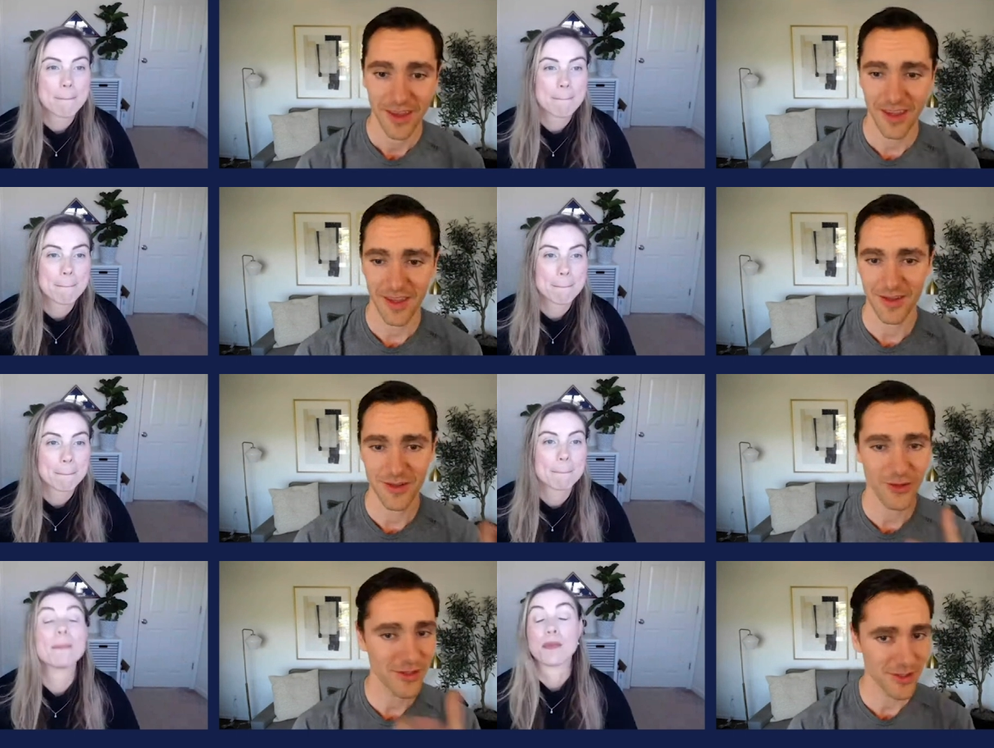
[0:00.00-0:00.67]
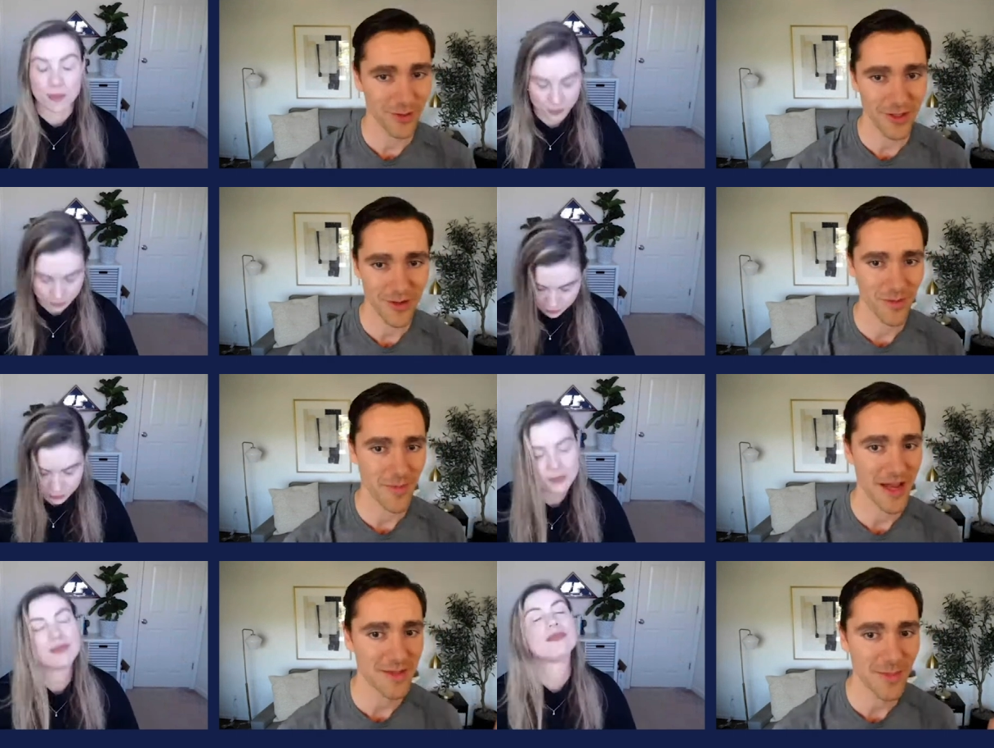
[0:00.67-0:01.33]
Speaker 1: and your story
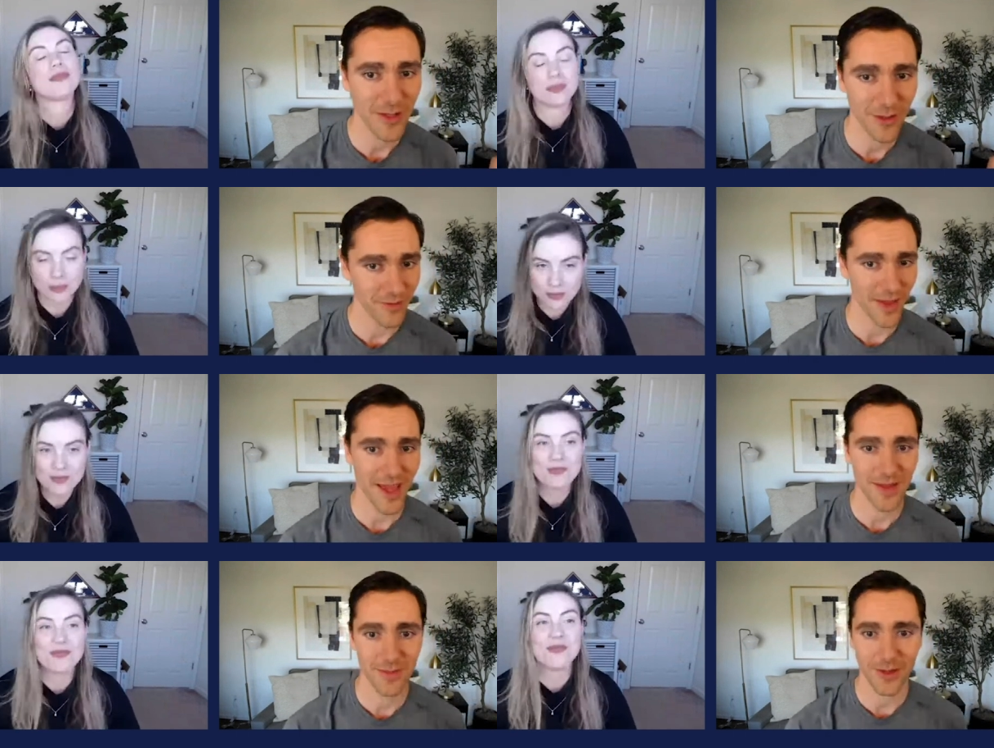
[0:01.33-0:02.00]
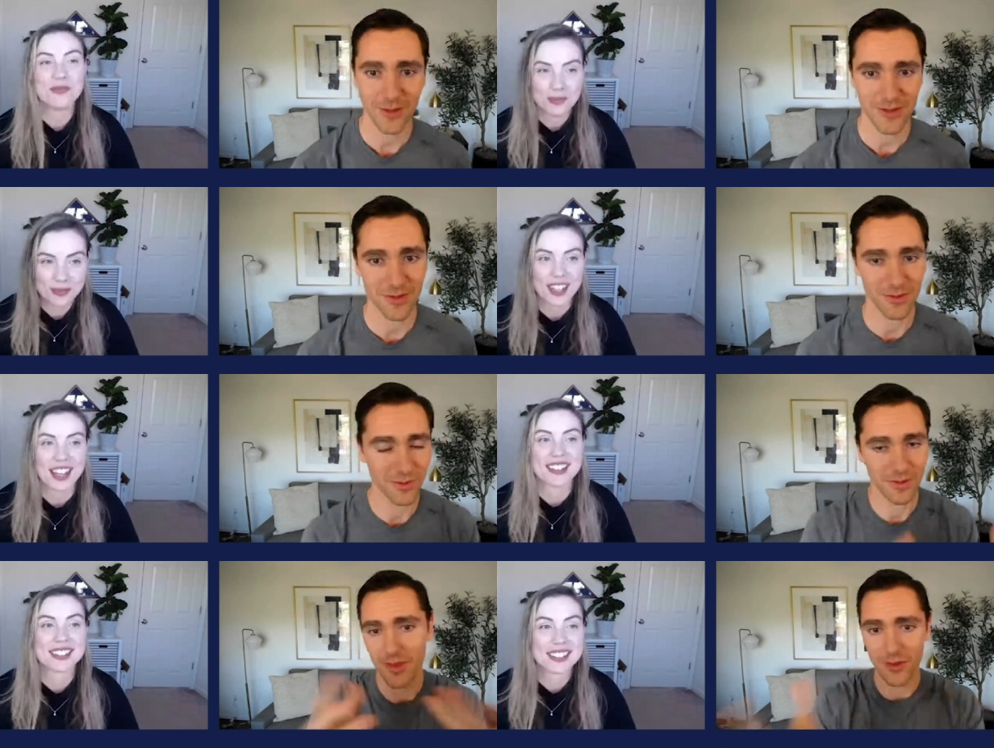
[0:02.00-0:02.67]
reminds me of that, because
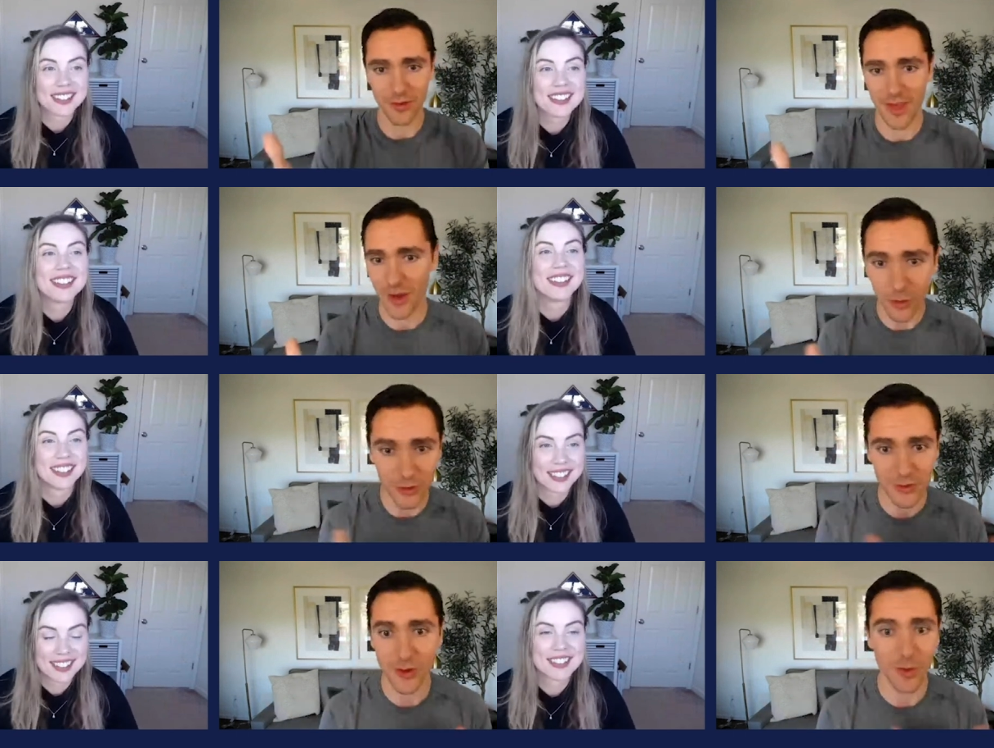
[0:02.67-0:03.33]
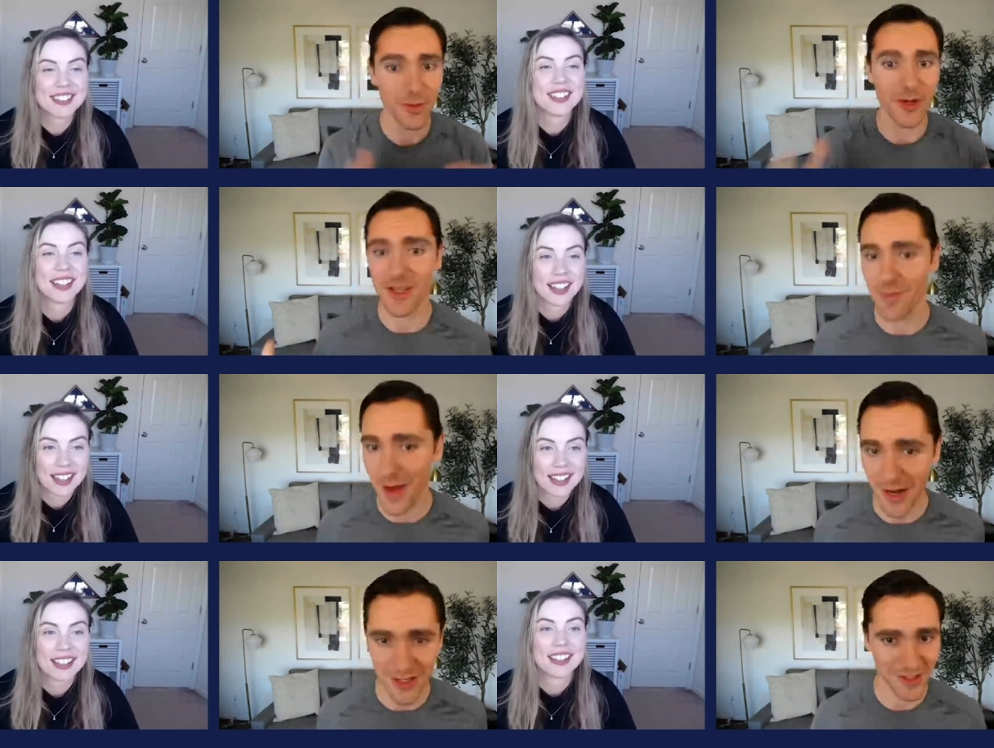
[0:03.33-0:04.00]
even though they called you community
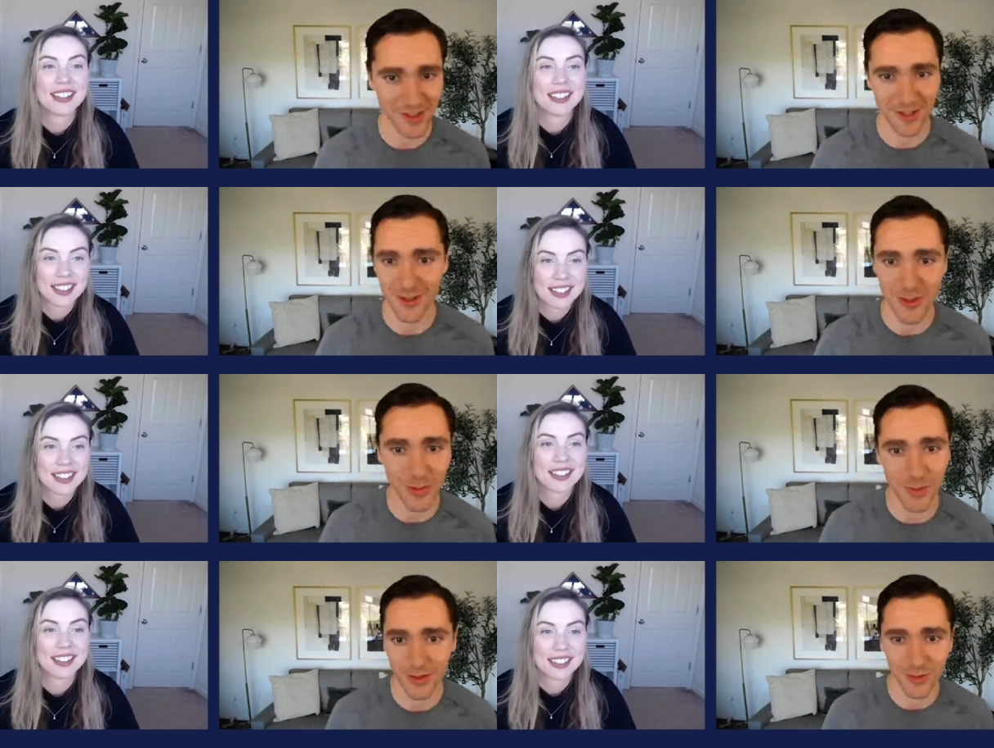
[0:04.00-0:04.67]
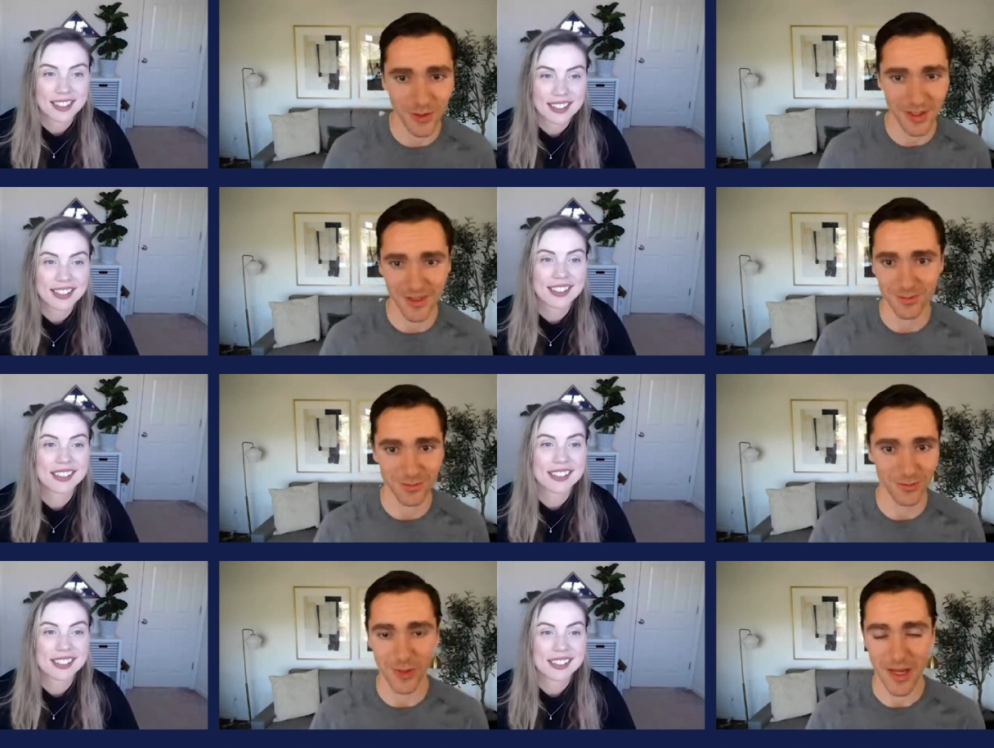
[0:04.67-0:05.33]
manager, you were doing
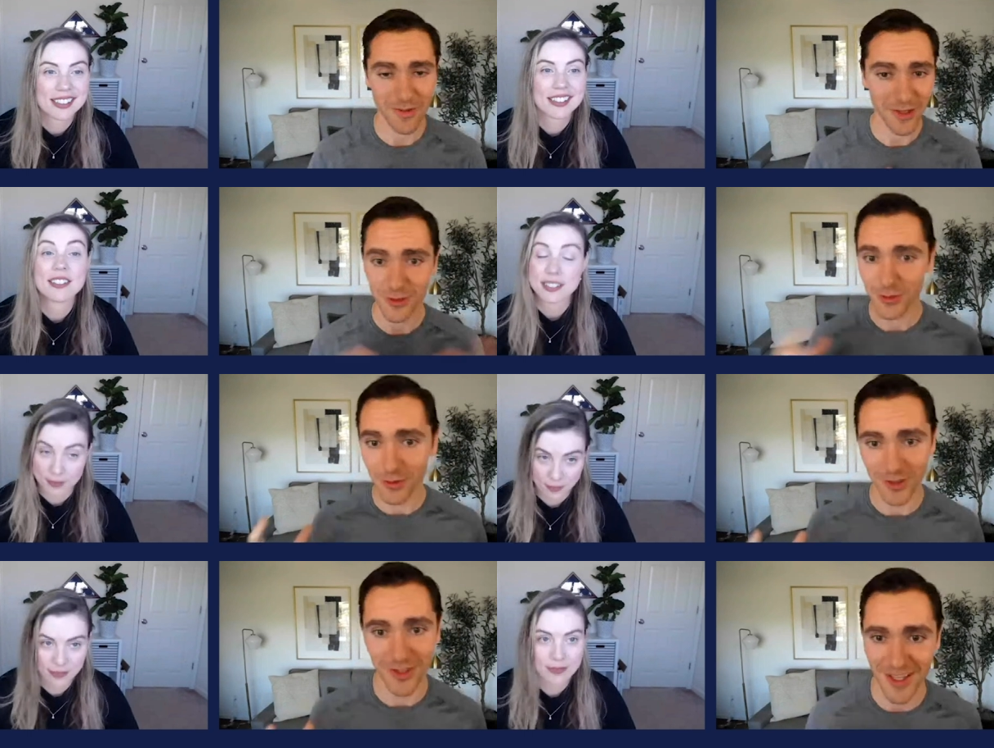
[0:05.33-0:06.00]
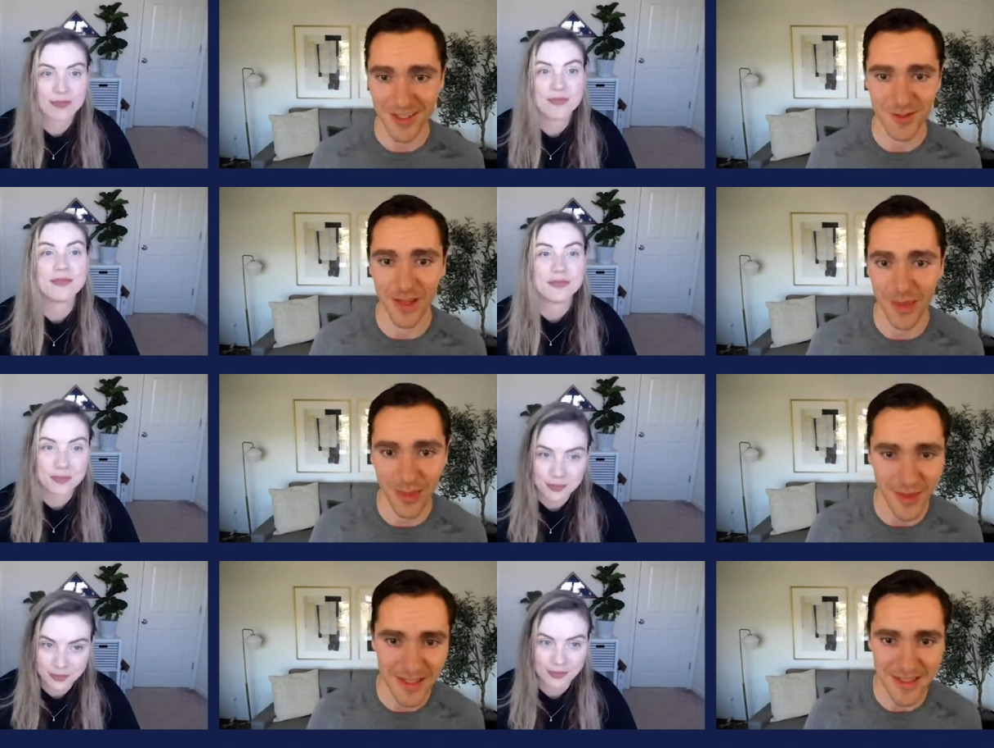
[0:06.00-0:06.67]
whatever it took just to
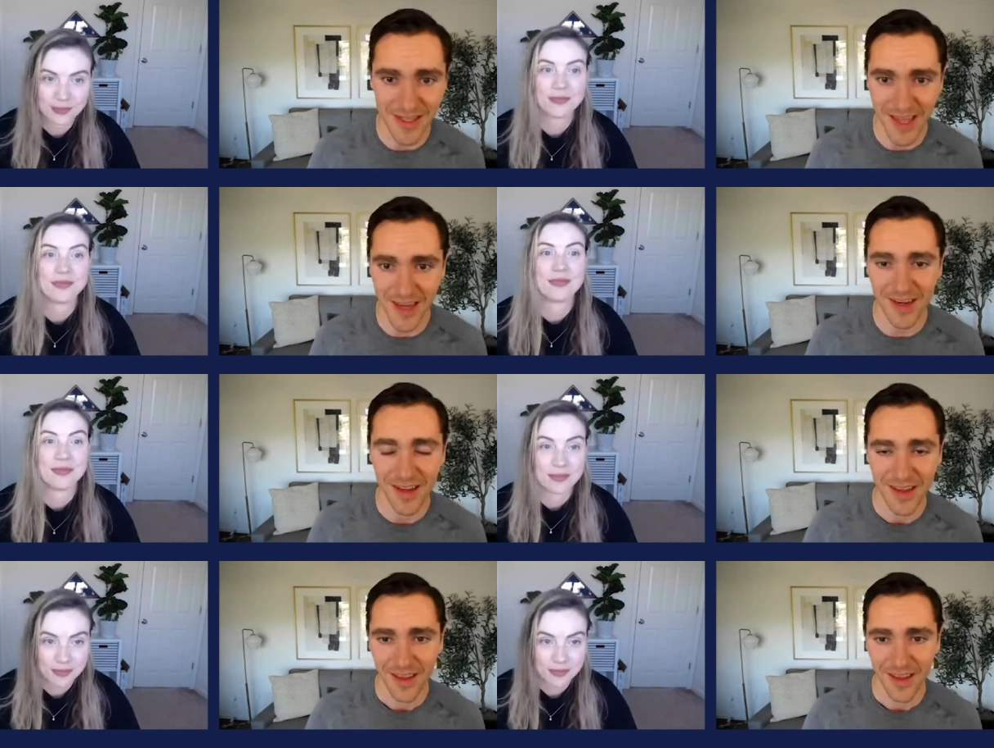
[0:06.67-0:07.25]
get things done.